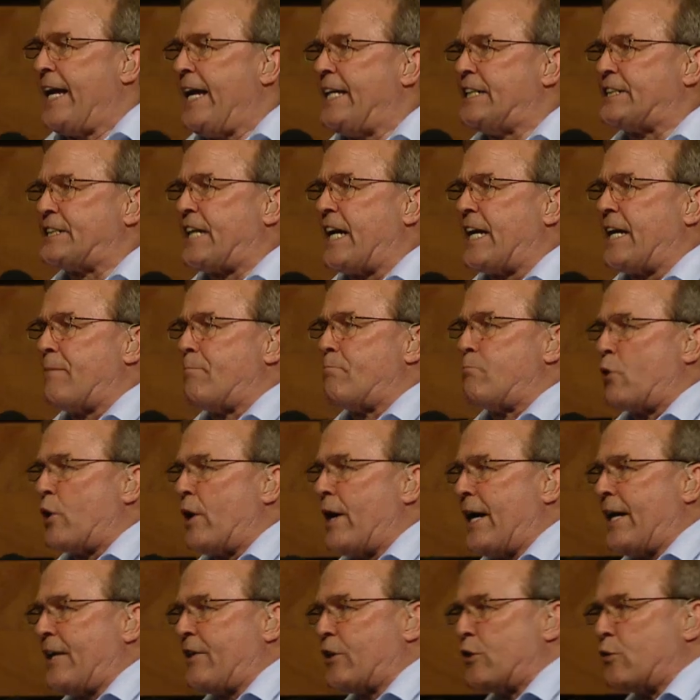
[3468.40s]
he's gonna
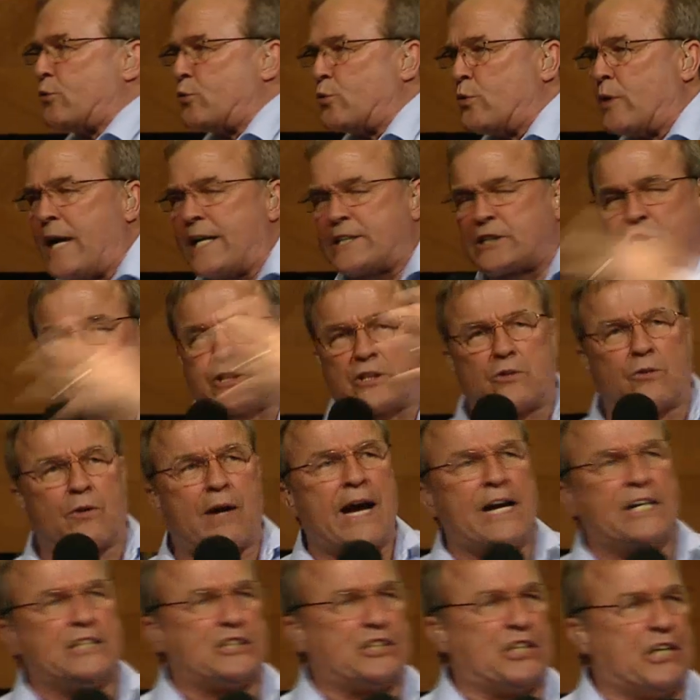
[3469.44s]
bring the
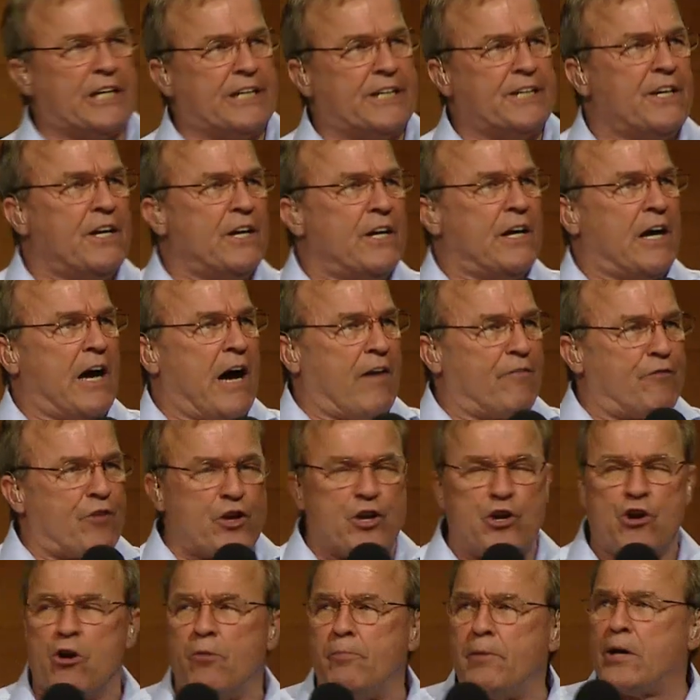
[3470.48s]
restoration of the
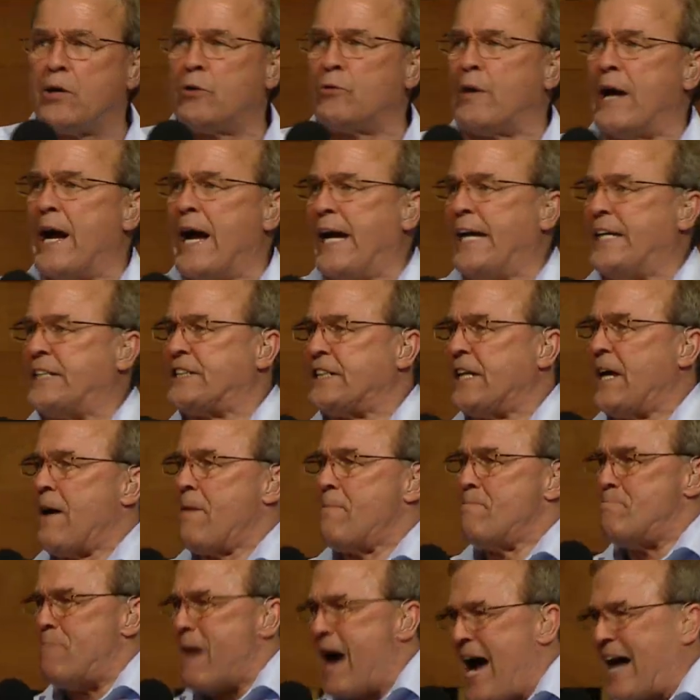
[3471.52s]
human race
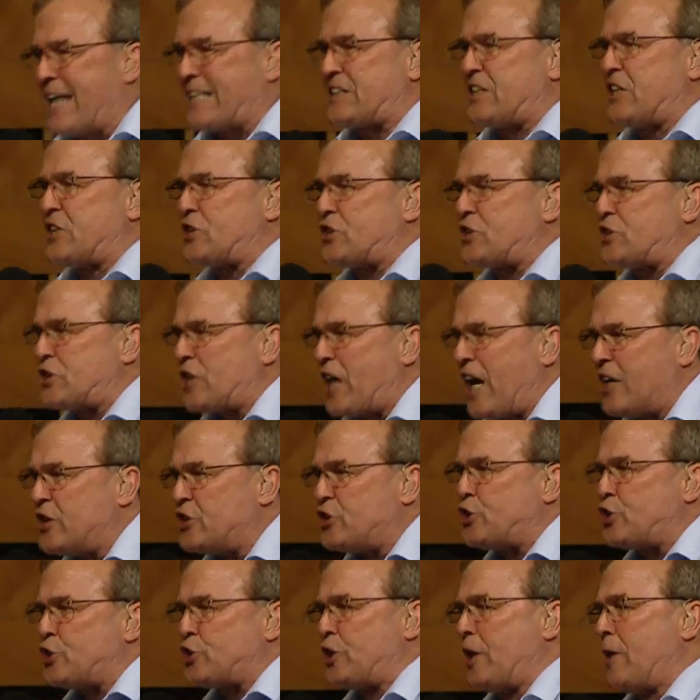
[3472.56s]
back to
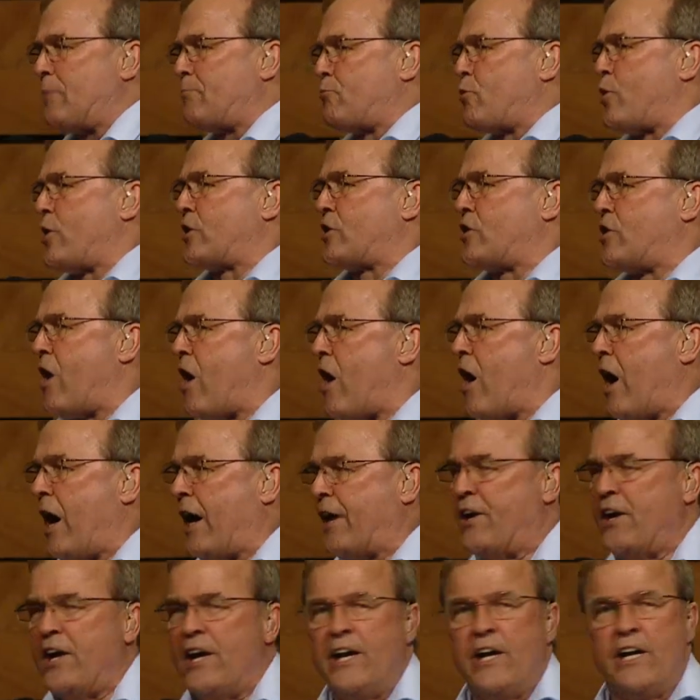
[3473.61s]
sonship with
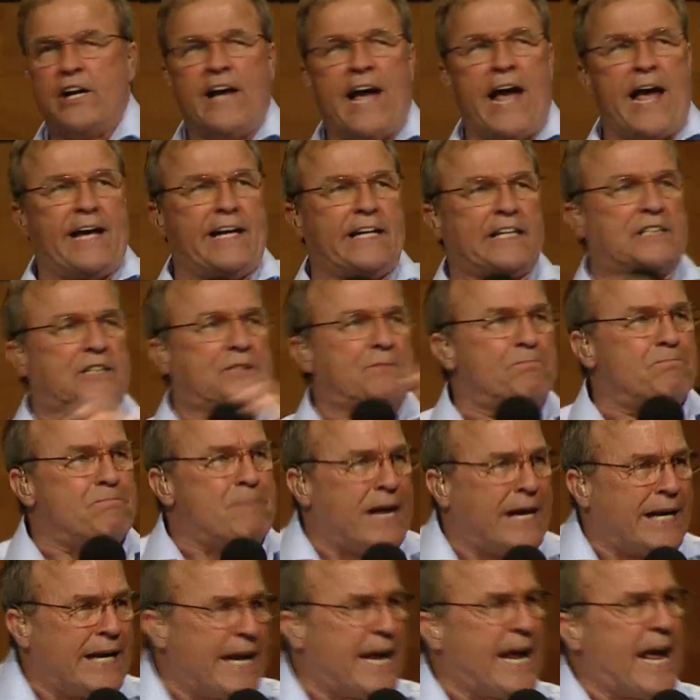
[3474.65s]
God. As
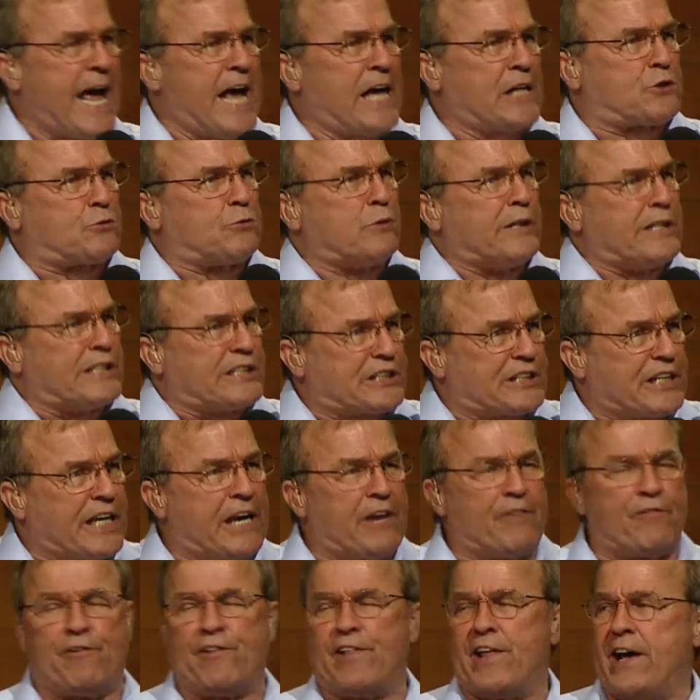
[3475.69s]
many as
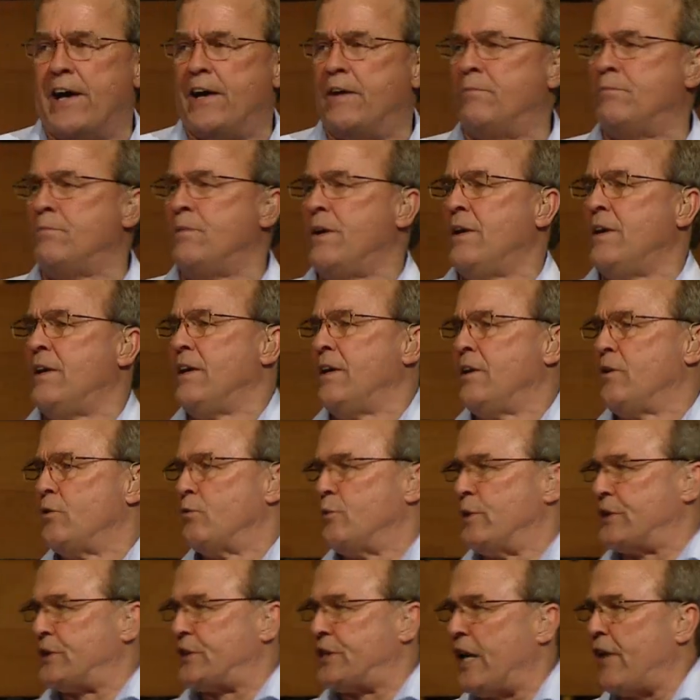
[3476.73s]
receive them,
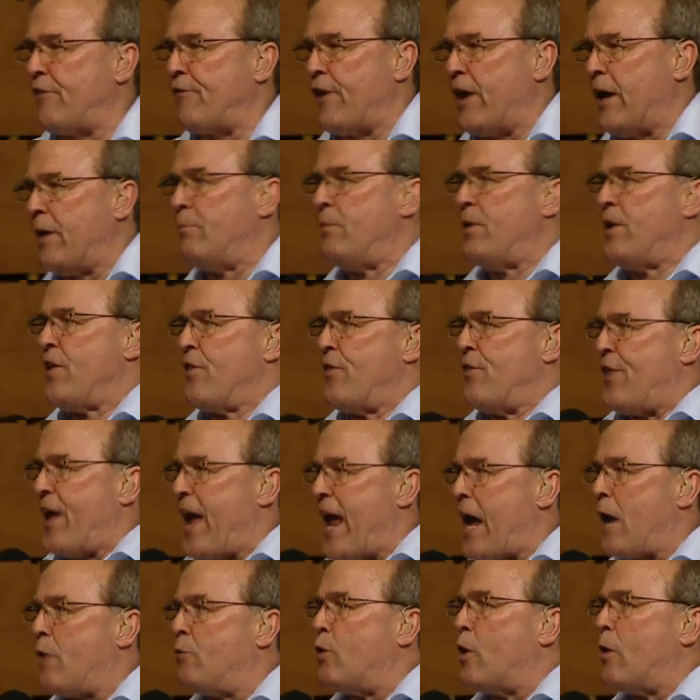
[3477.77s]
receive him,
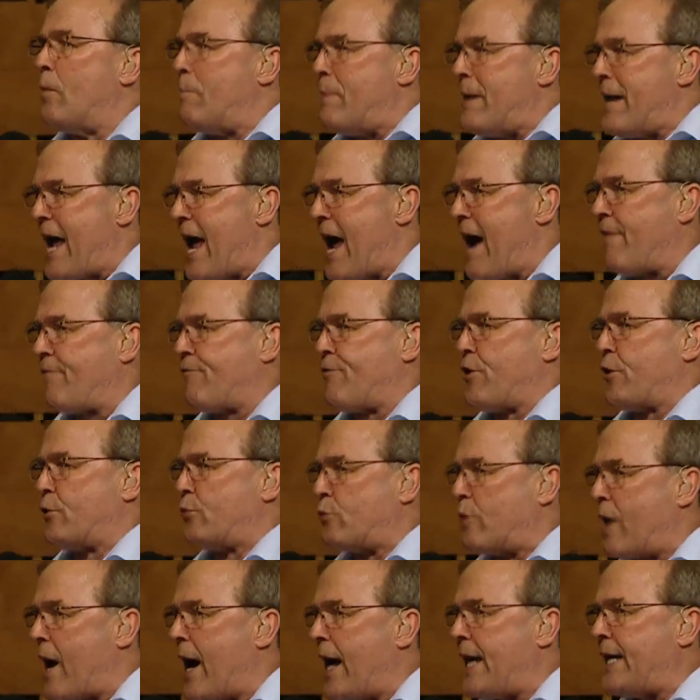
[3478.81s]
they will be, have the
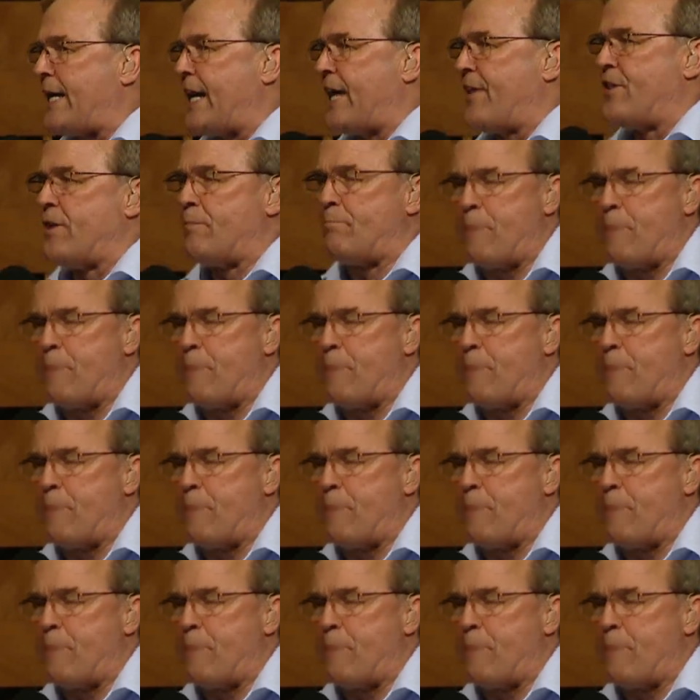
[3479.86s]
right and the